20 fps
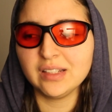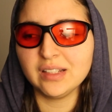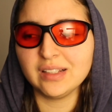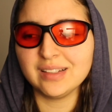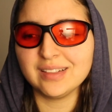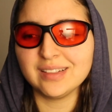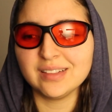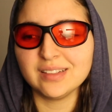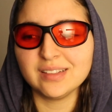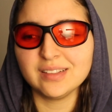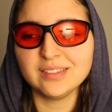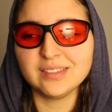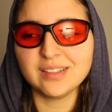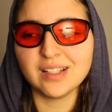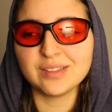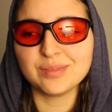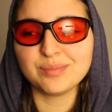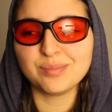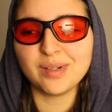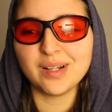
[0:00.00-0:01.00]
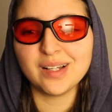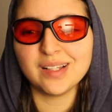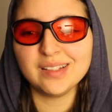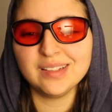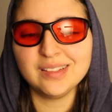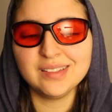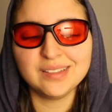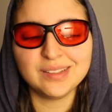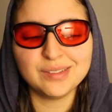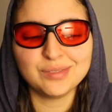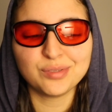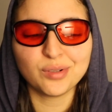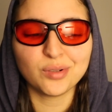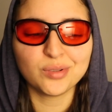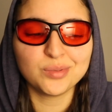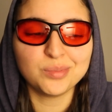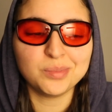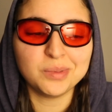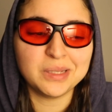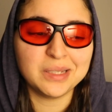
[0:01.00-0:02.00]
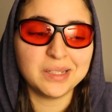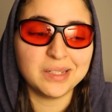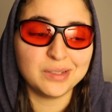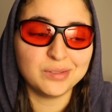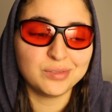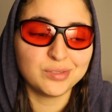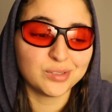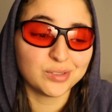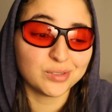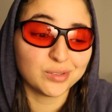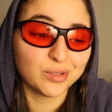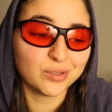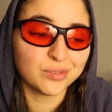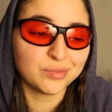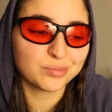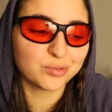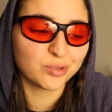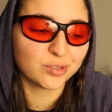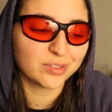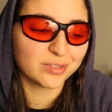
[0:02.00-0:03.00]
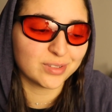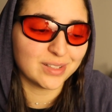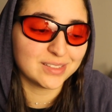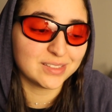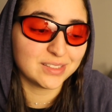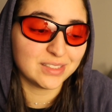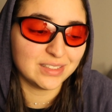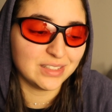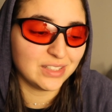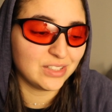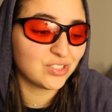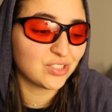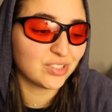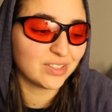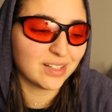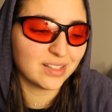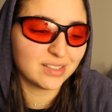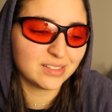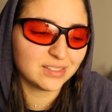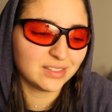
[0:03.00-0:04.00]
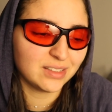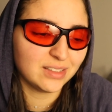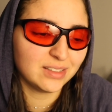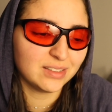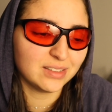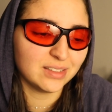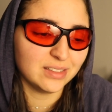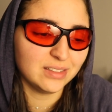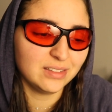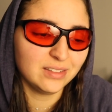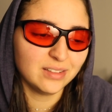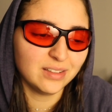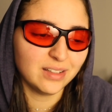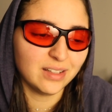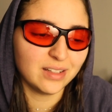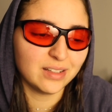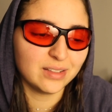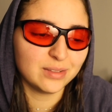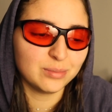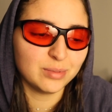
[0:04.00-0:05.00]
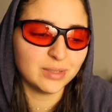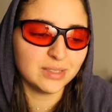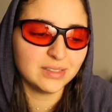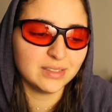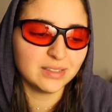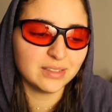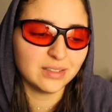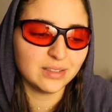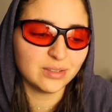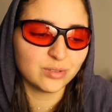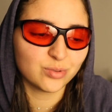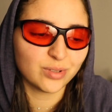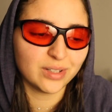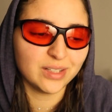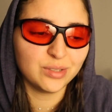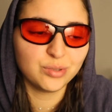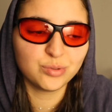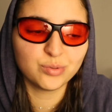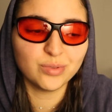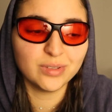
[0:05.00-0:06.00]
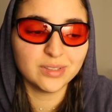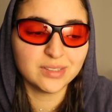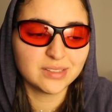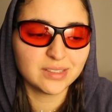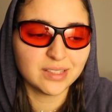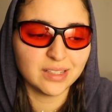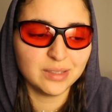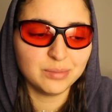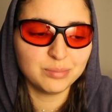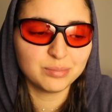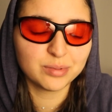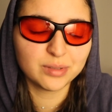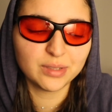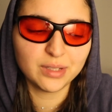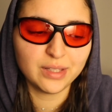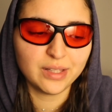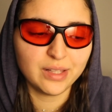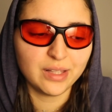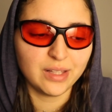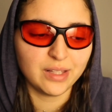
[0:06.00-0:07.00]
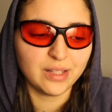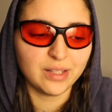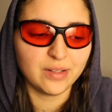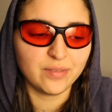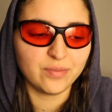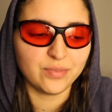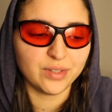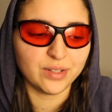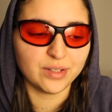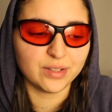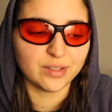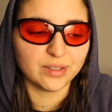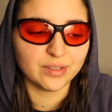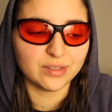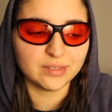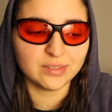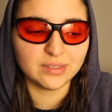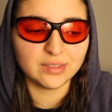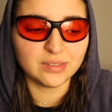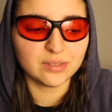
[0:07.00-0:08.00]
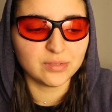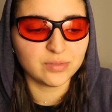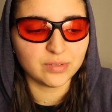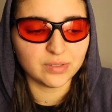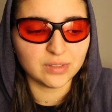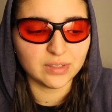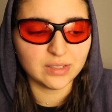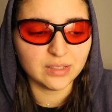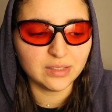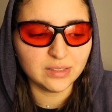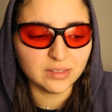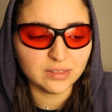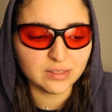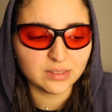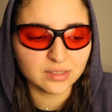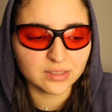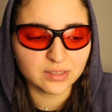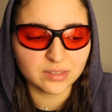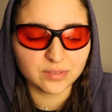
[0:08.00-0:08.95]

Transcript: that my default behavior of procrastination has kicked in, and basically trying to escape these feelings.